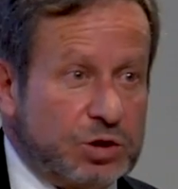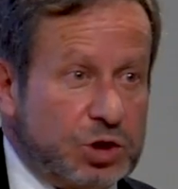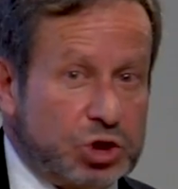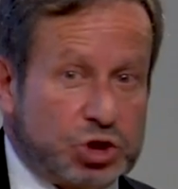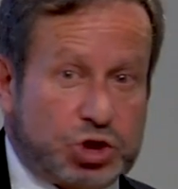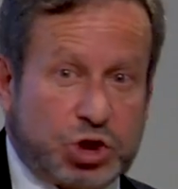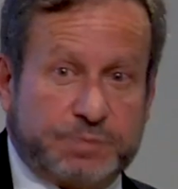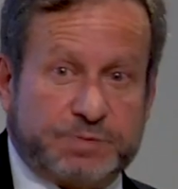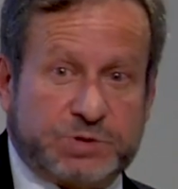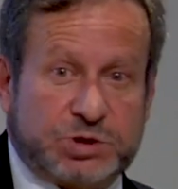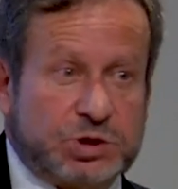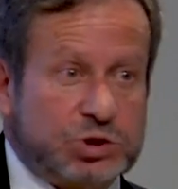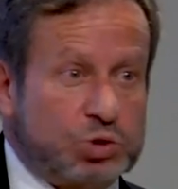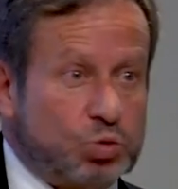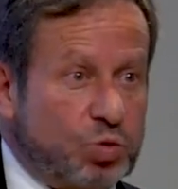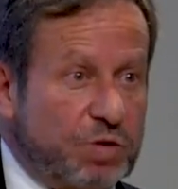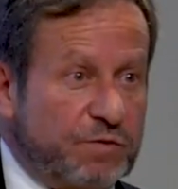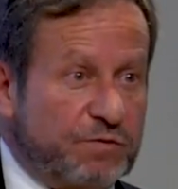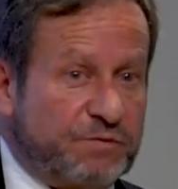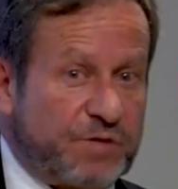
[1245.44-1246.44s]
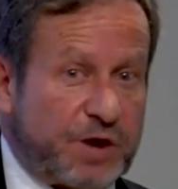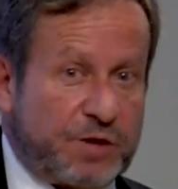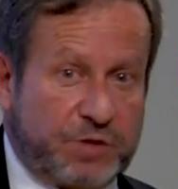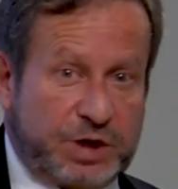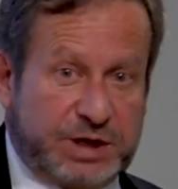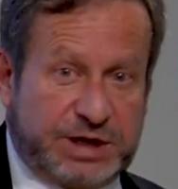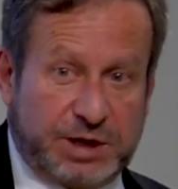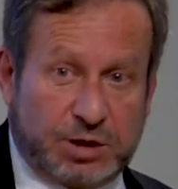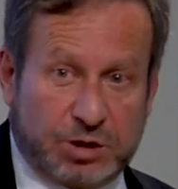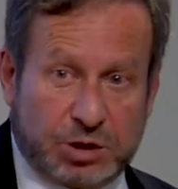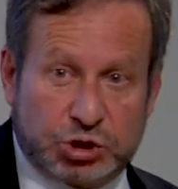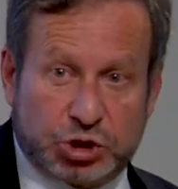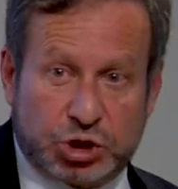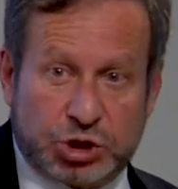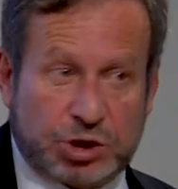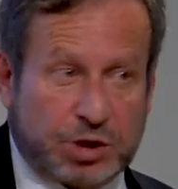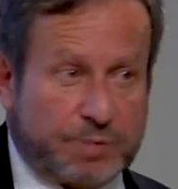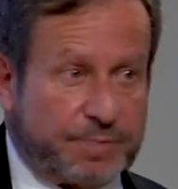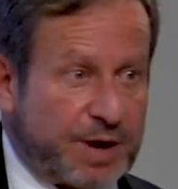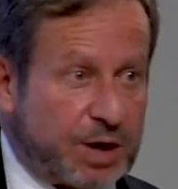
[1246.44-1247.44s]
The Egyptians were very
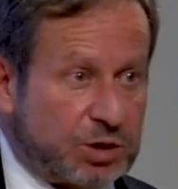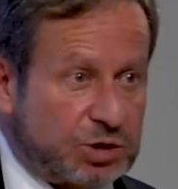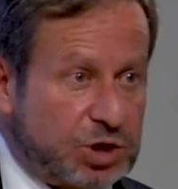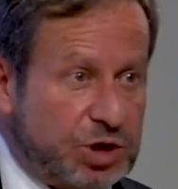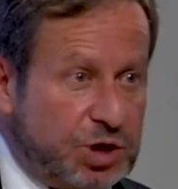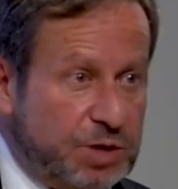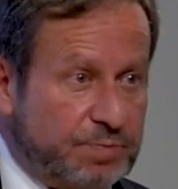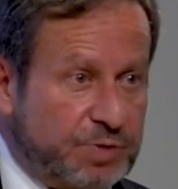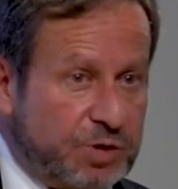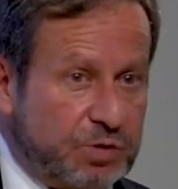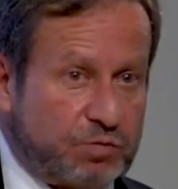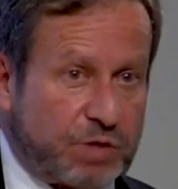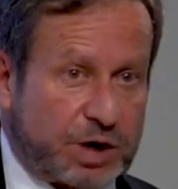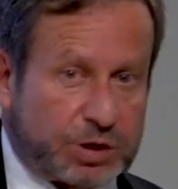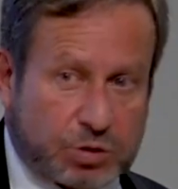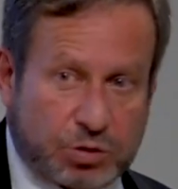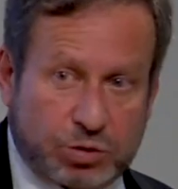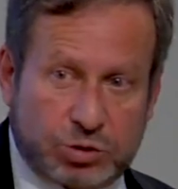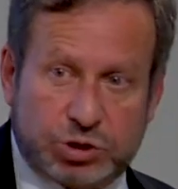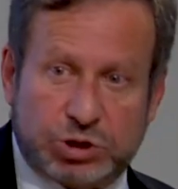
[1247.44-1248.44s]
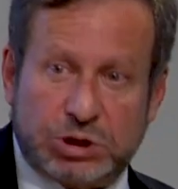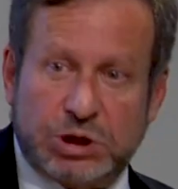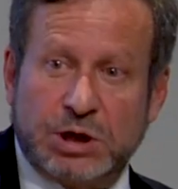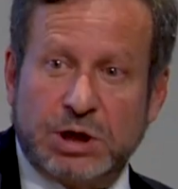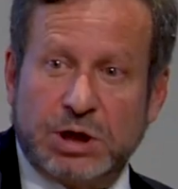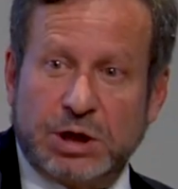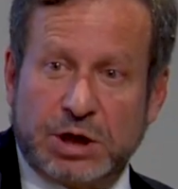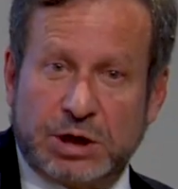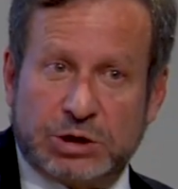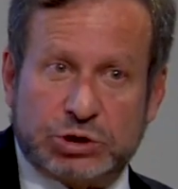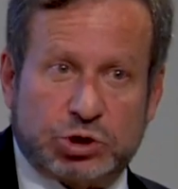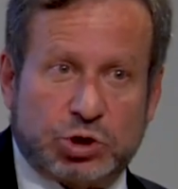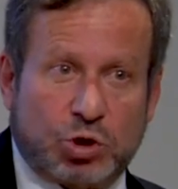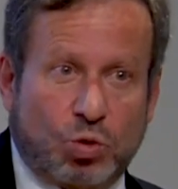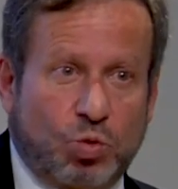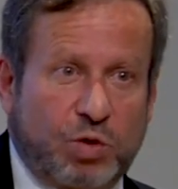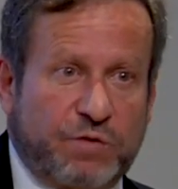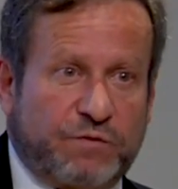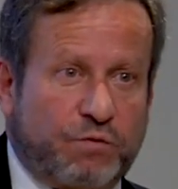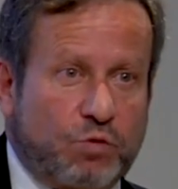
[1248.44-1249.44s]
diligent about keeping records, and
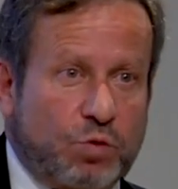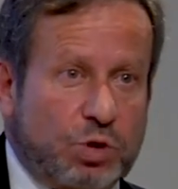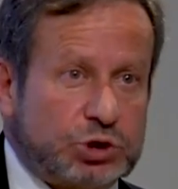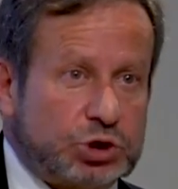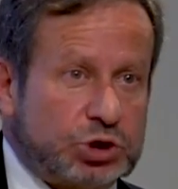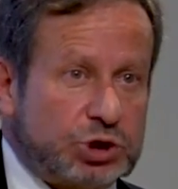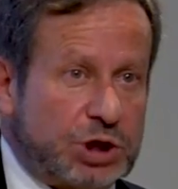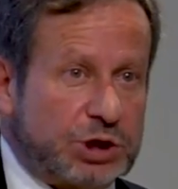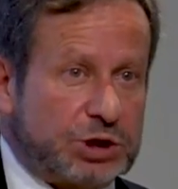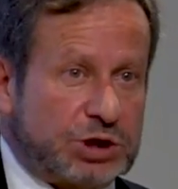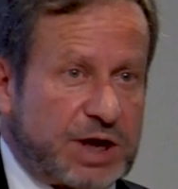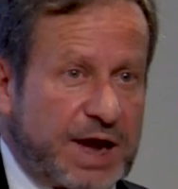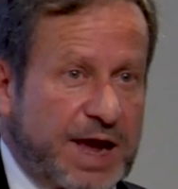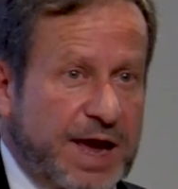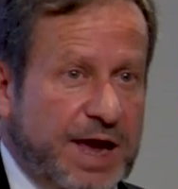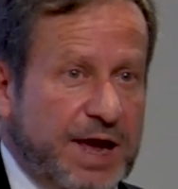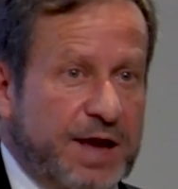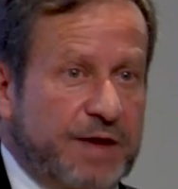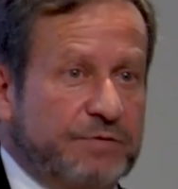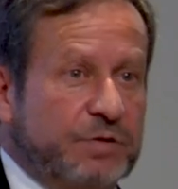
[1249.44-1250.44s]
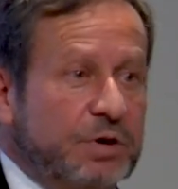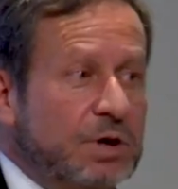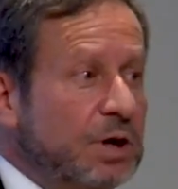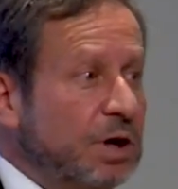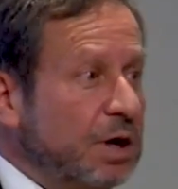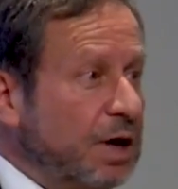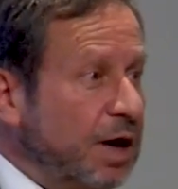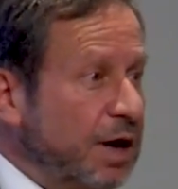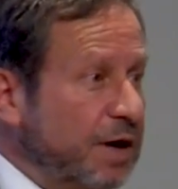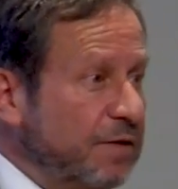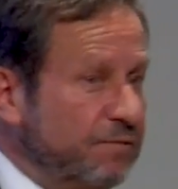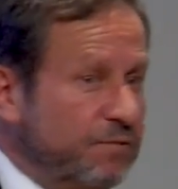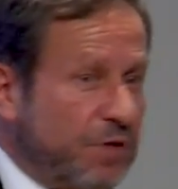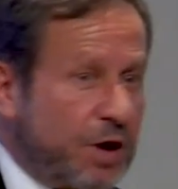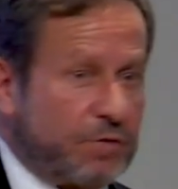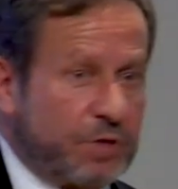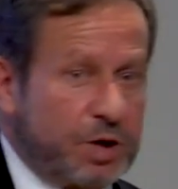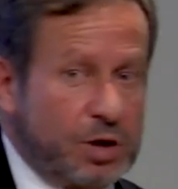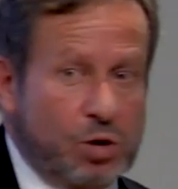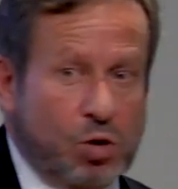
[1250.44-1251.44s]
so we're fortunate to have a
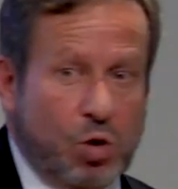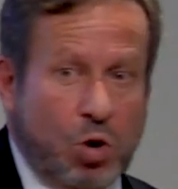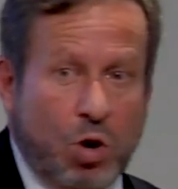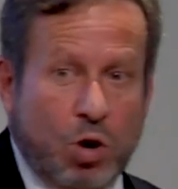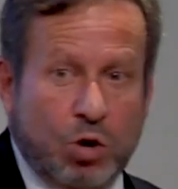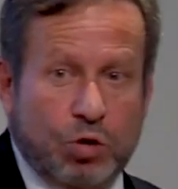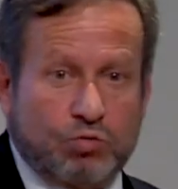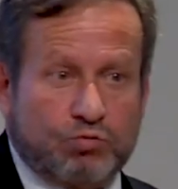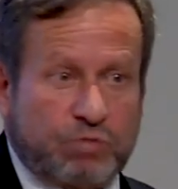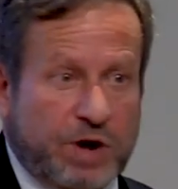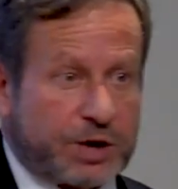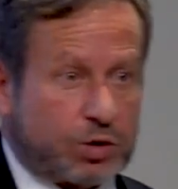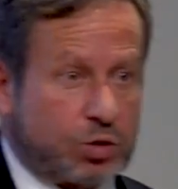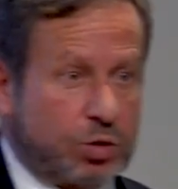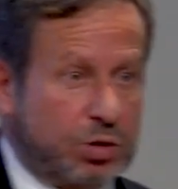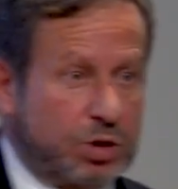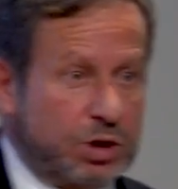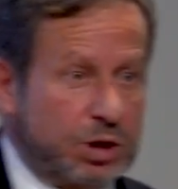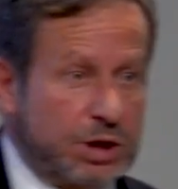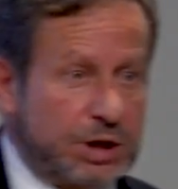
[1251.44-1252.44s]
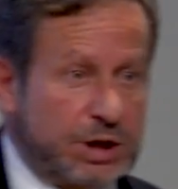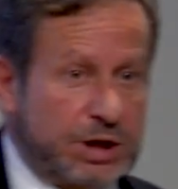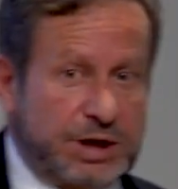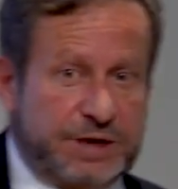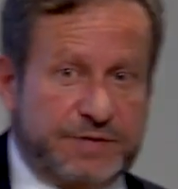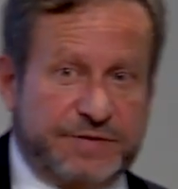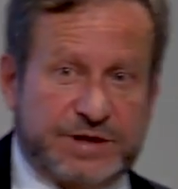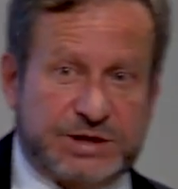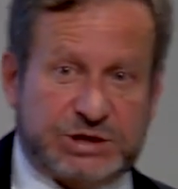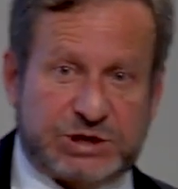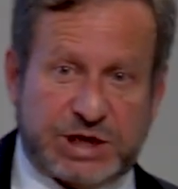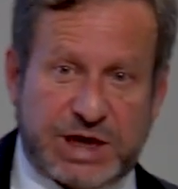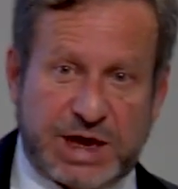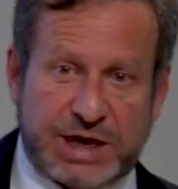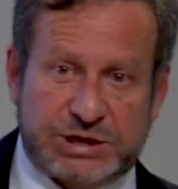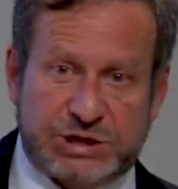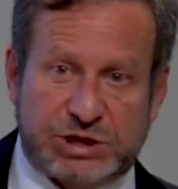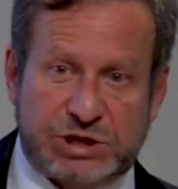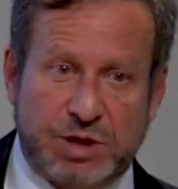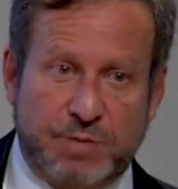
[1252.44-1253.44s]
very long record, in this
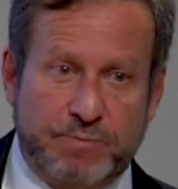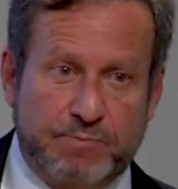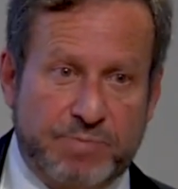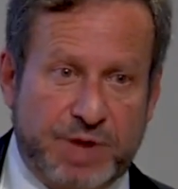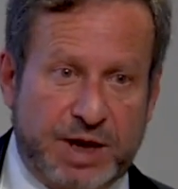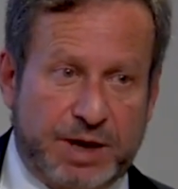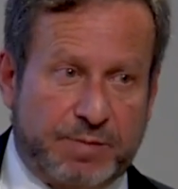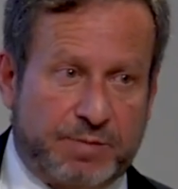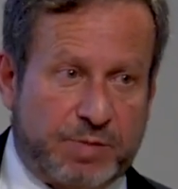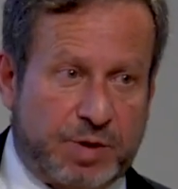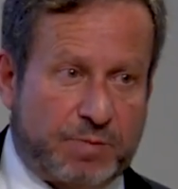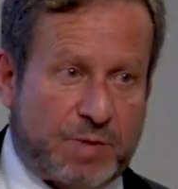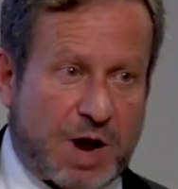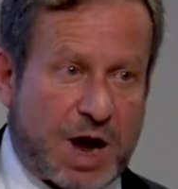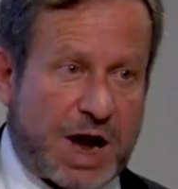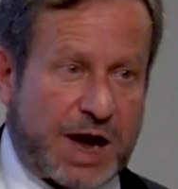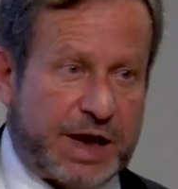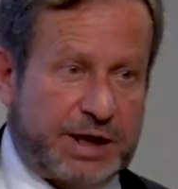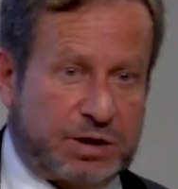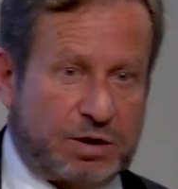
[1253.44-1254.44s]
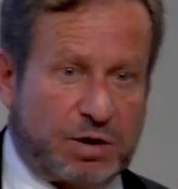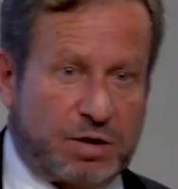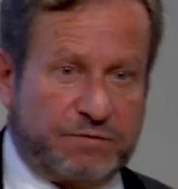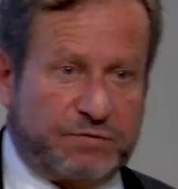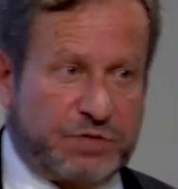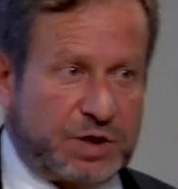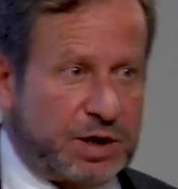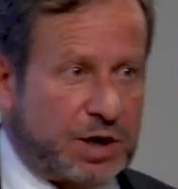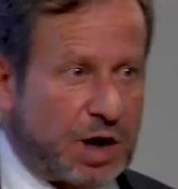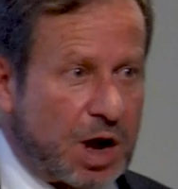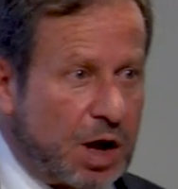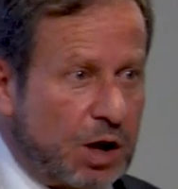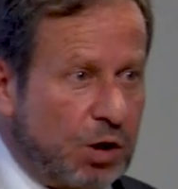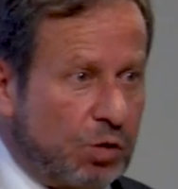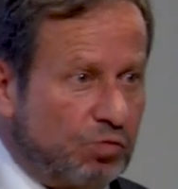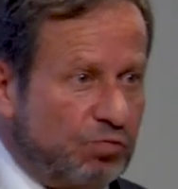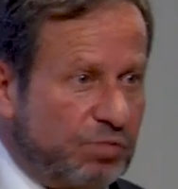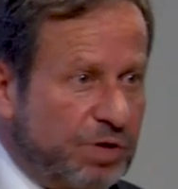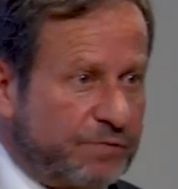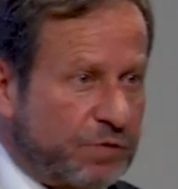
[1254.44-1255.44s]
case the minimum height of the
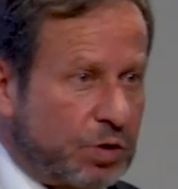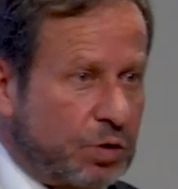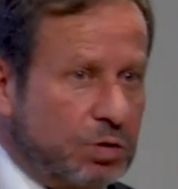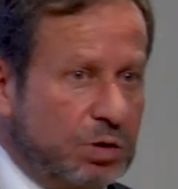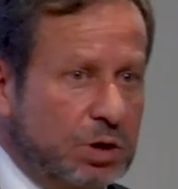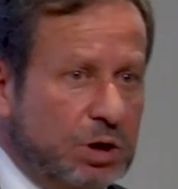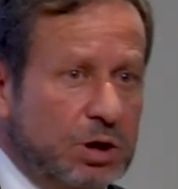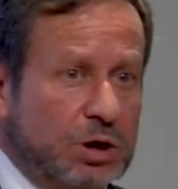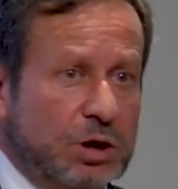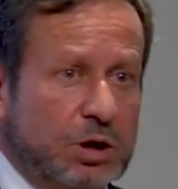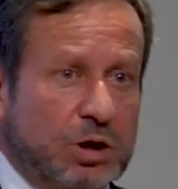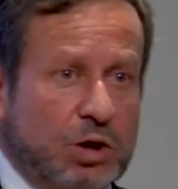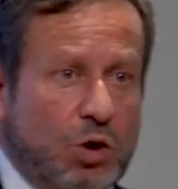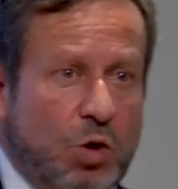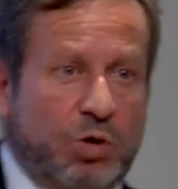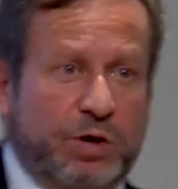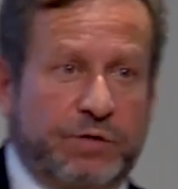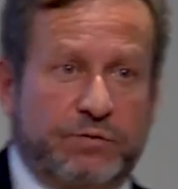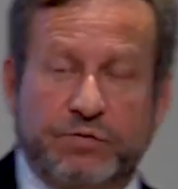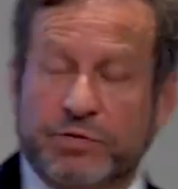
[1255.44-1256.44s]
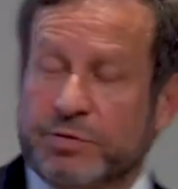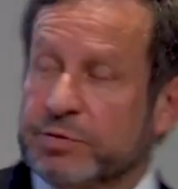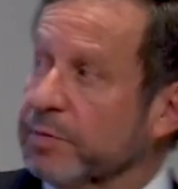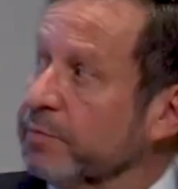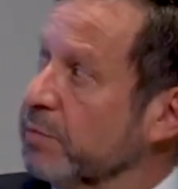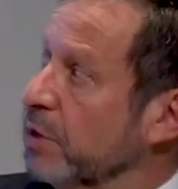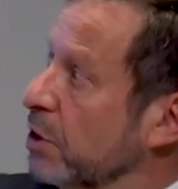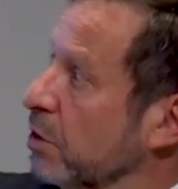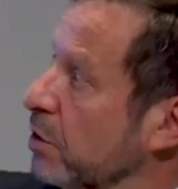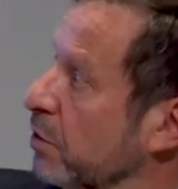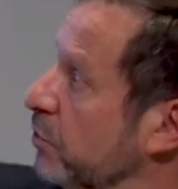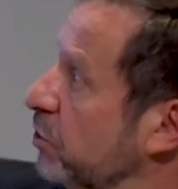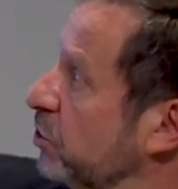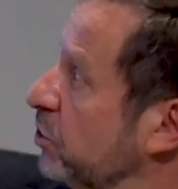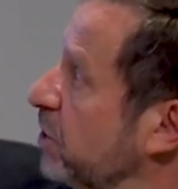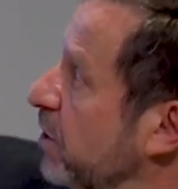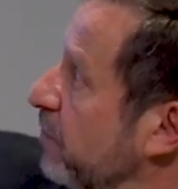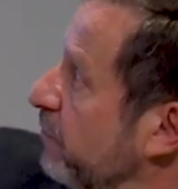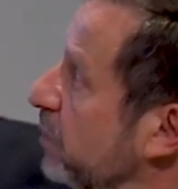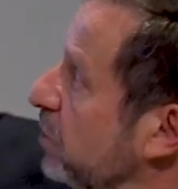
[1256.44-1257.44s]
Nile River, going from the middle of the
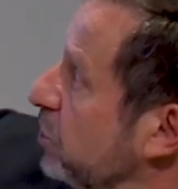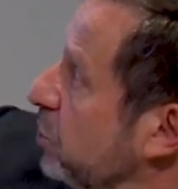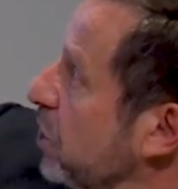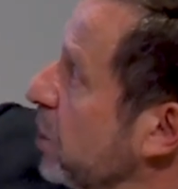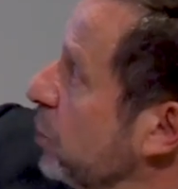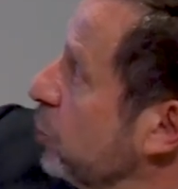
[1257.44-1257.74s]
7th